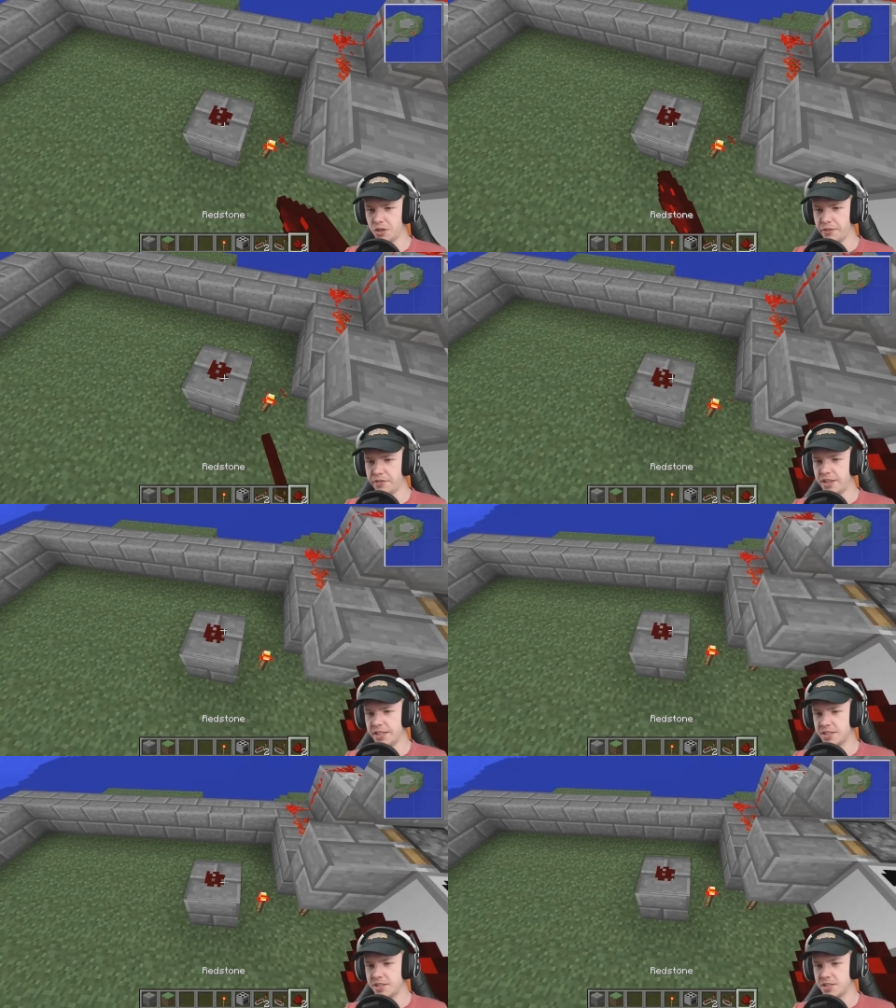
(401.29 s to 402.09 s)
off
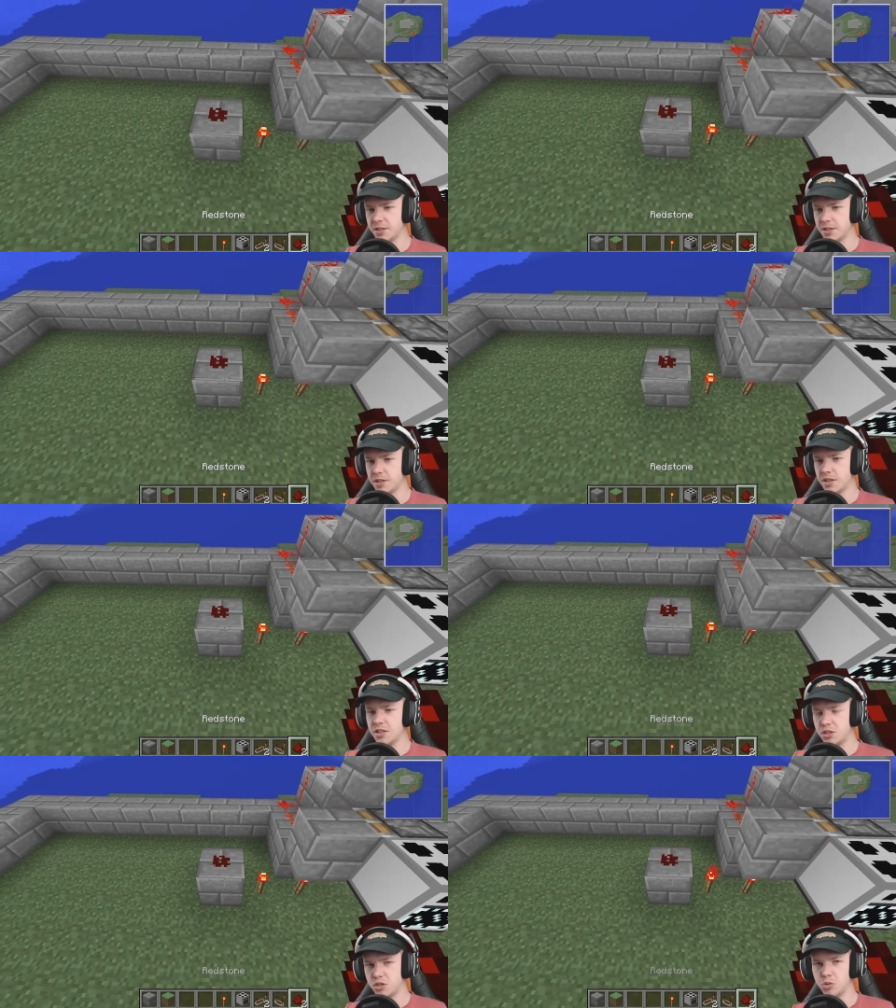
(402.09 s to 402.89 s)
this
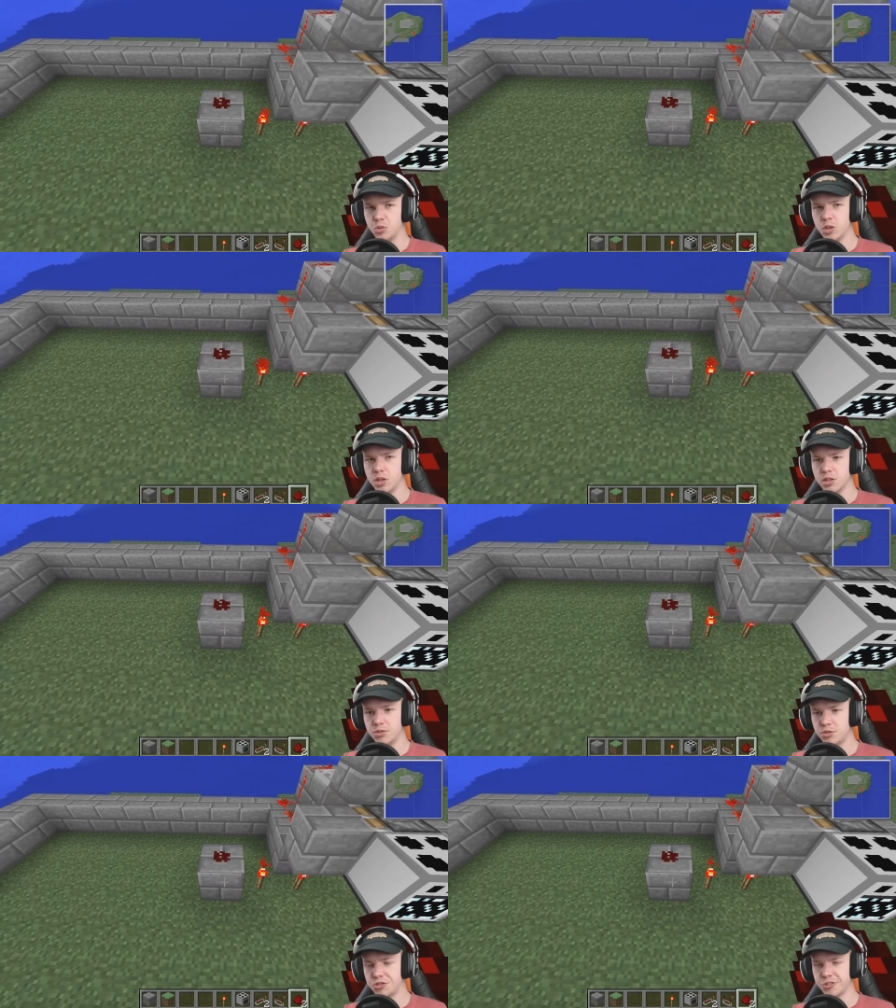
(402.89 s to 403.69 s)
to
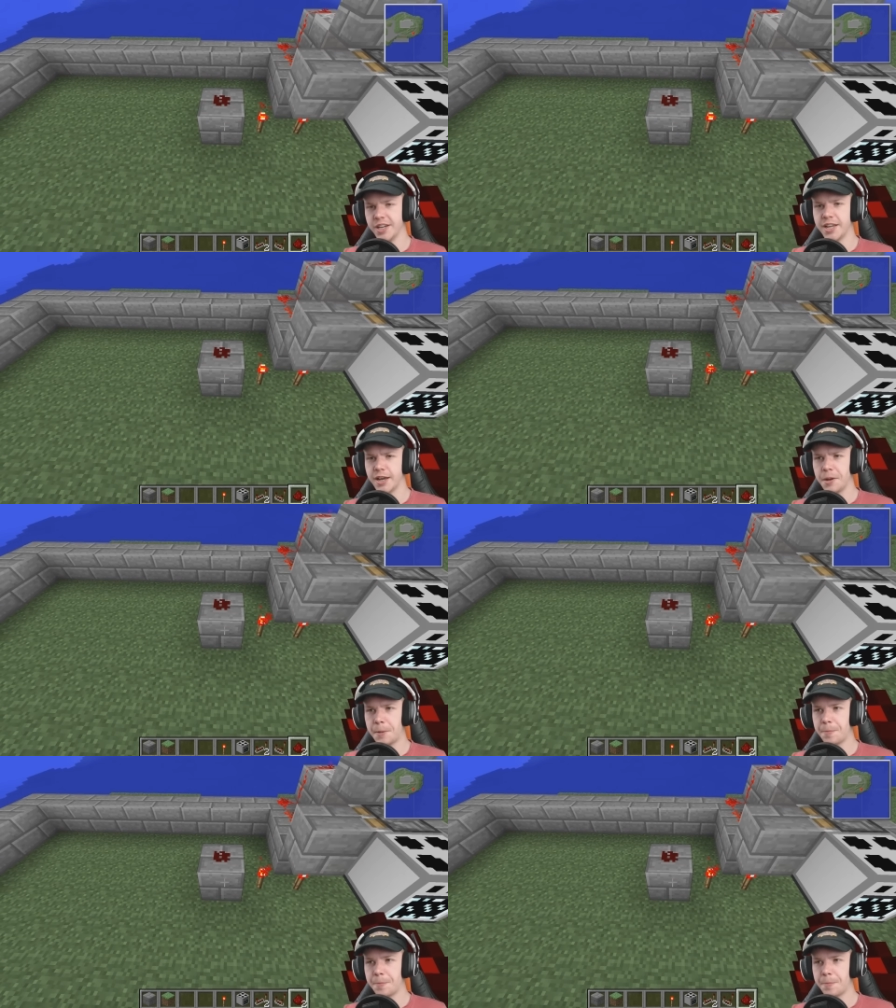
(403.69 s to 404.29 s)
trigger